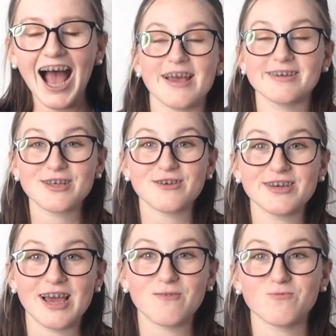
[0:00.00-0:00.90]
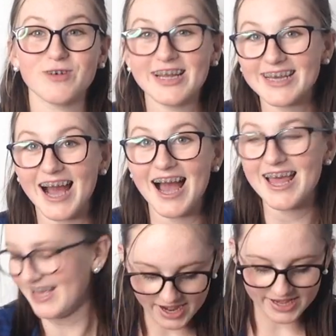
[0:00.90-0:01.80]
I'm going to show you guys what I
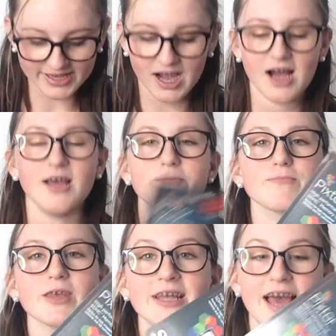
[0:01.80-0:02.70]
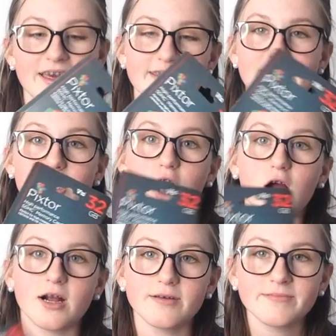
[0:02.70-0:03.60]
got. I got an SD
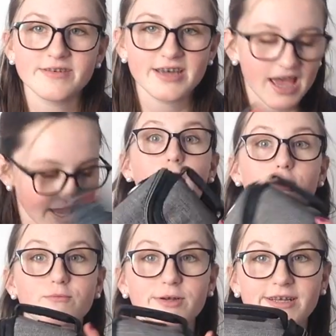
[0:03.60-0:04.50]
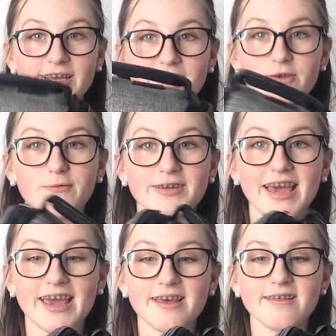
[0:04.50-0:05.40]
card, a really cute
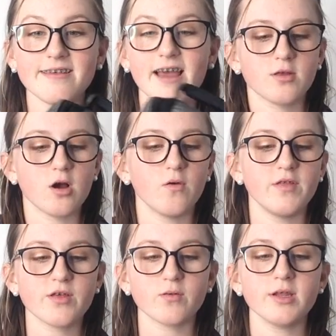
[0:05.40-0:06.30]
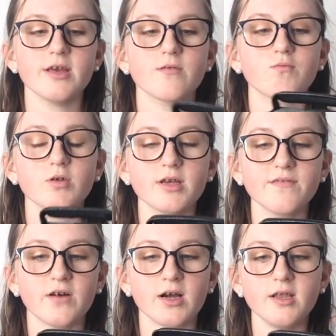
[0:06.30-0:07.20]
case. So this one is really
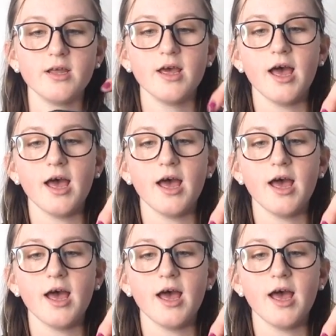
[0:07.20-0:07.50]
fun.